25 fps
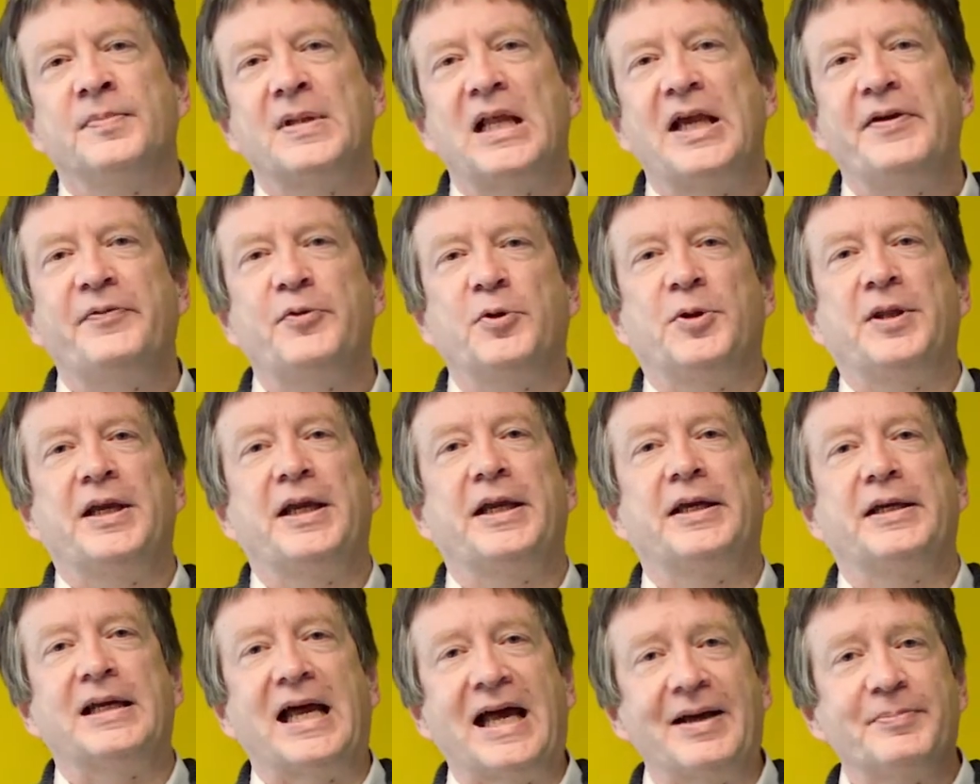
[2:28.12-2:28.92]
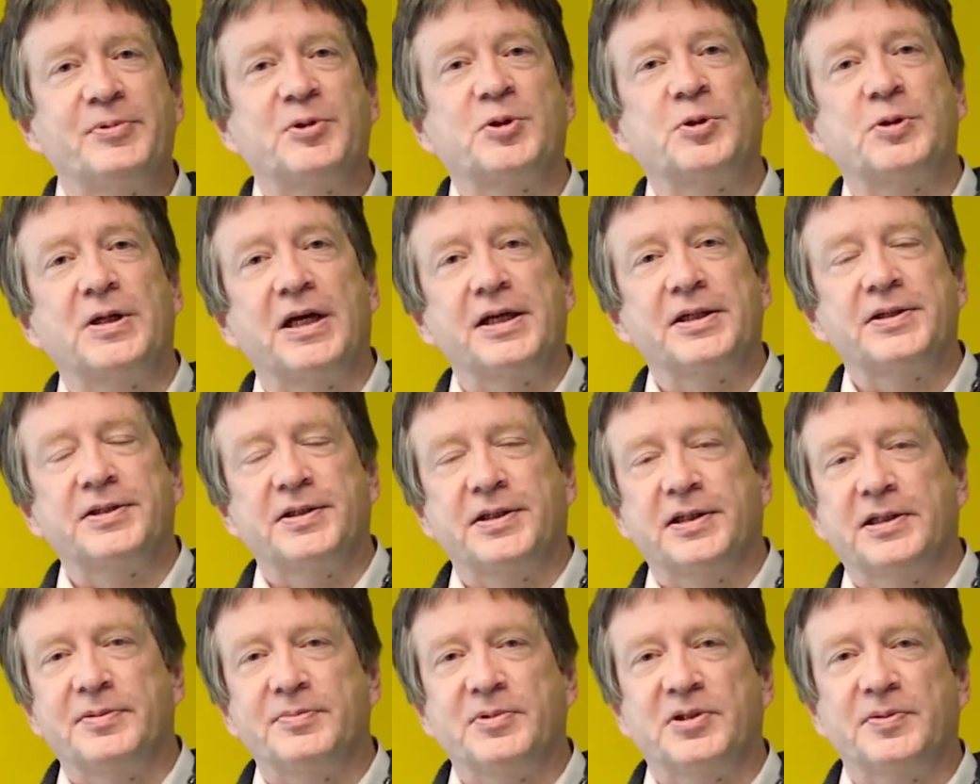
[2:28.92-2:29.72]
If you think in abstract
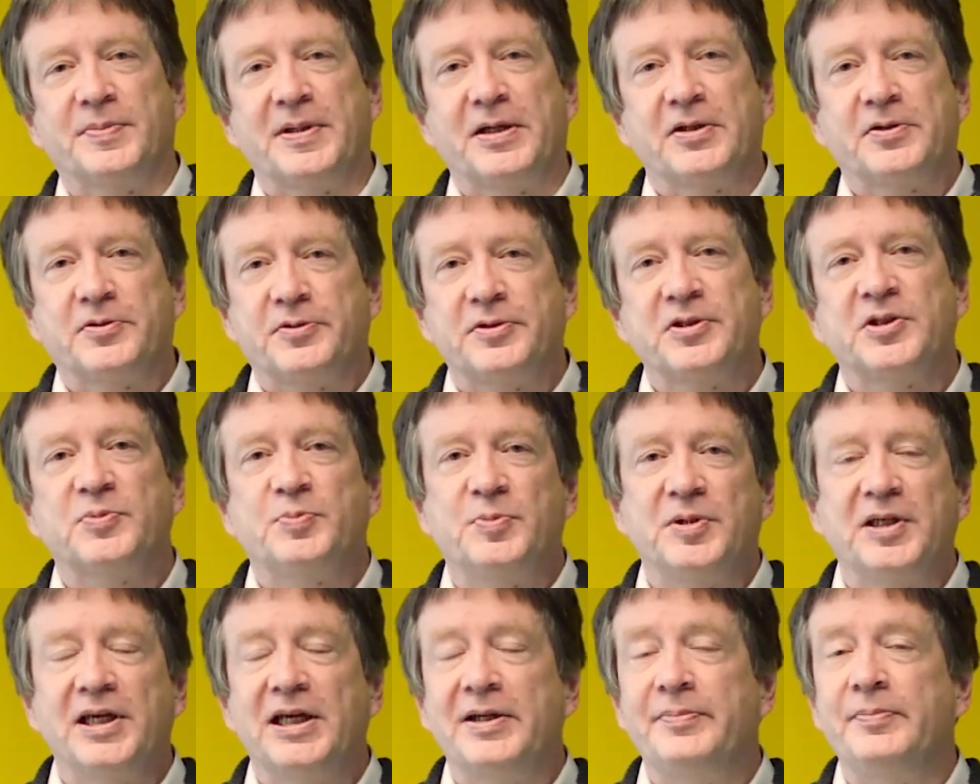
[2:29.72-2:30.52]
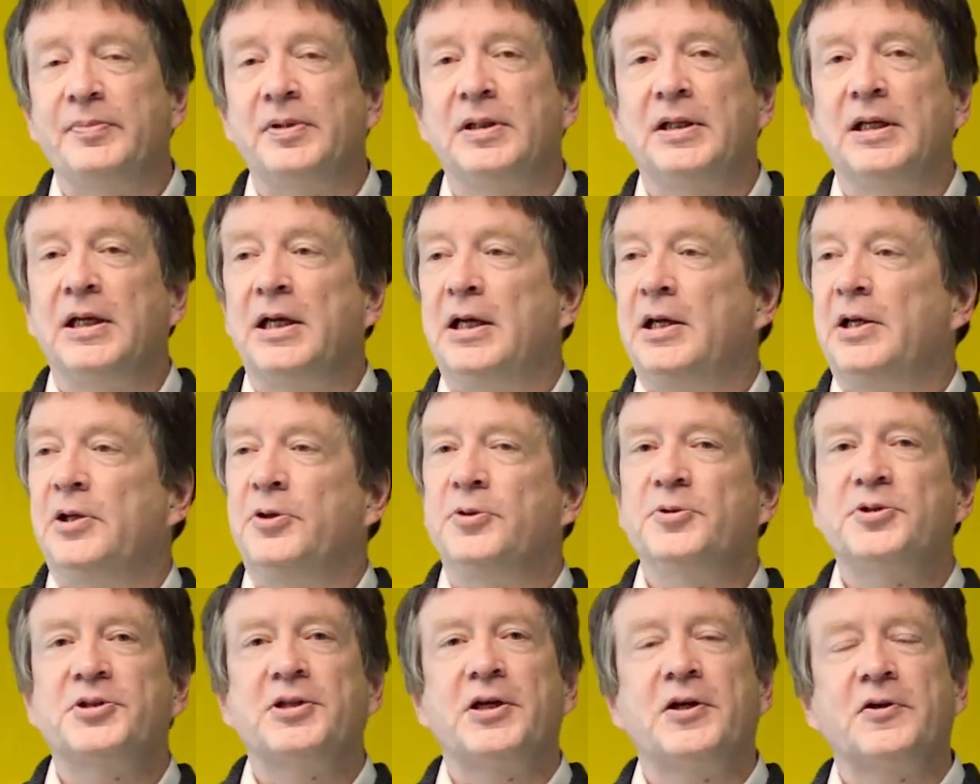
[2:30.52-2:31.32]
terms about CRISP-DM,
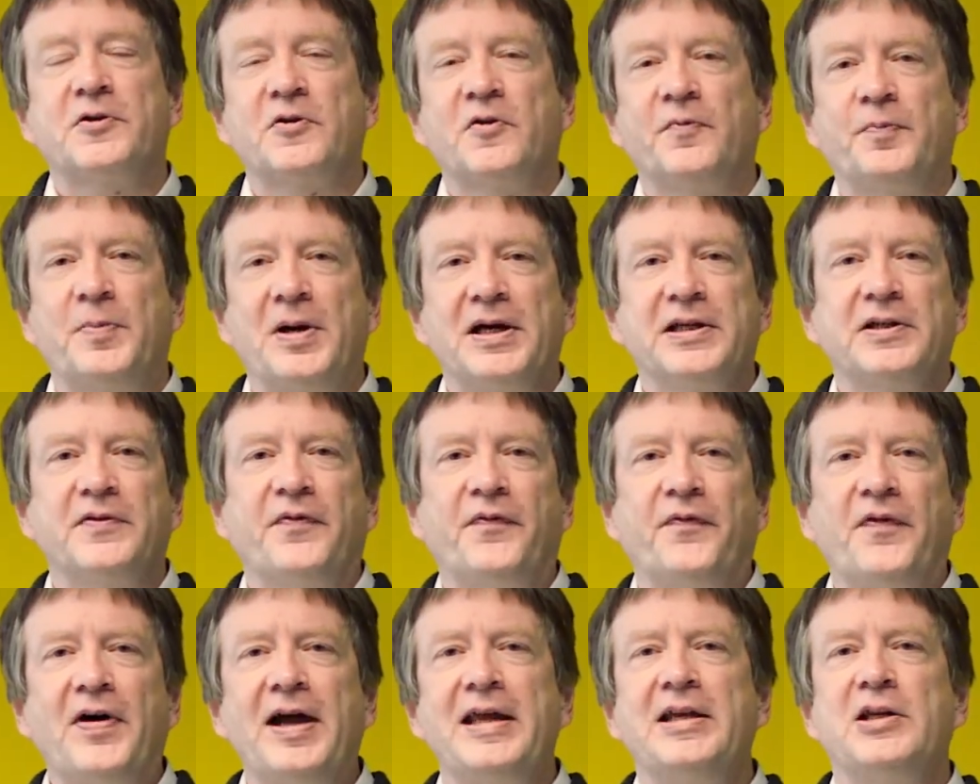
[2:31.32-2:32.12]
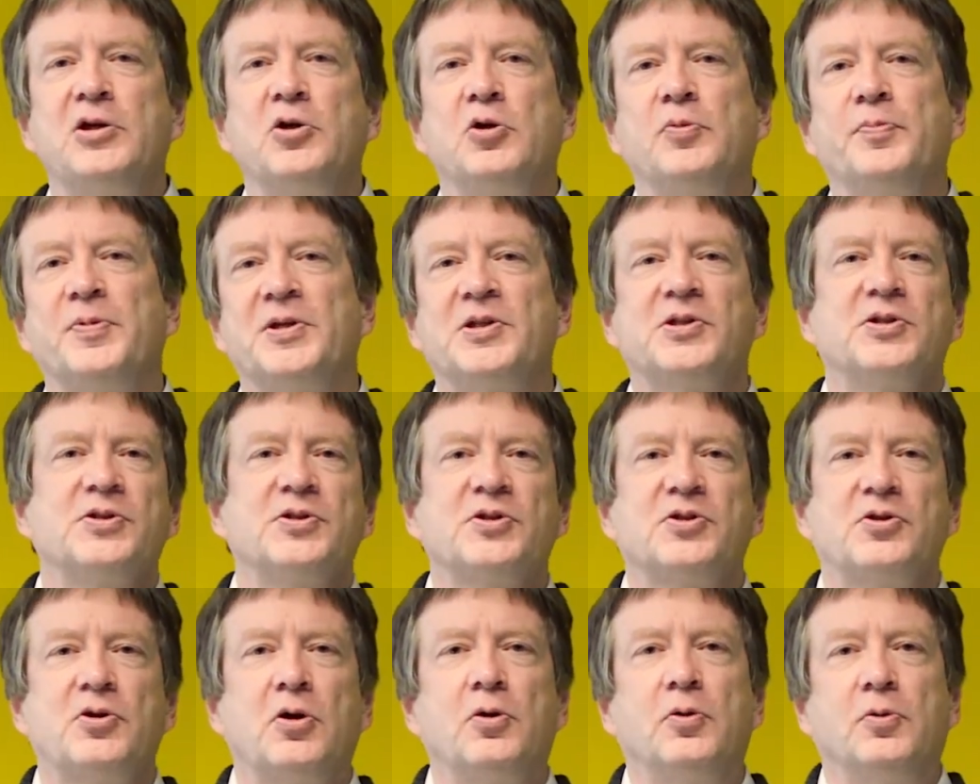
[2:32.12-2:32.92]
you start off by defining your
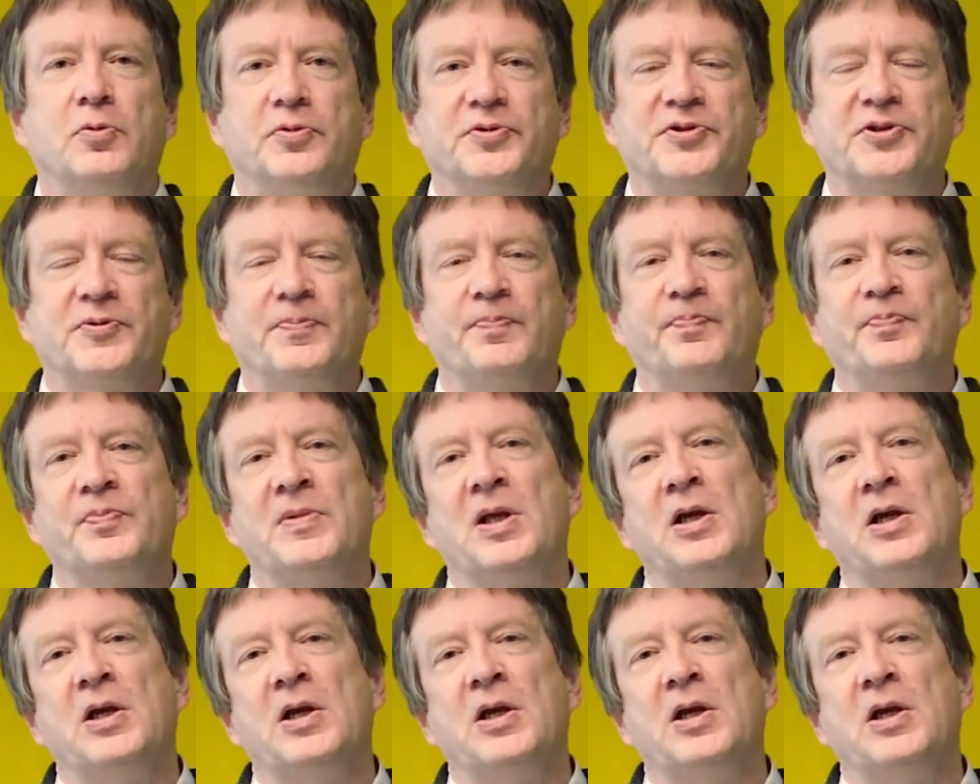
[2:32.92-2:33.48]
business goals,